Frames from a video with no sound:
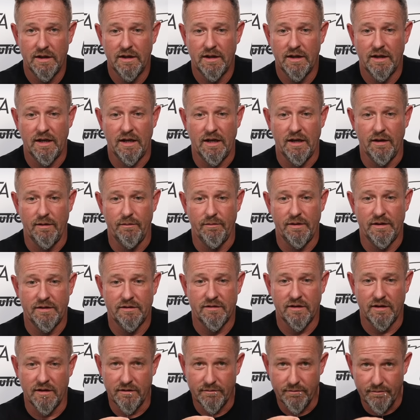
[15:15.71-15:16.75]

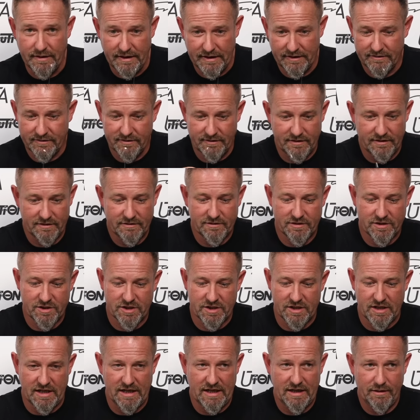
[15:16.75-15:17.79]
until it makes this
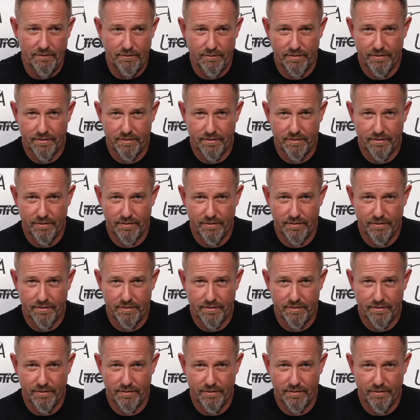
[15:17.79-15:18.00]
shape.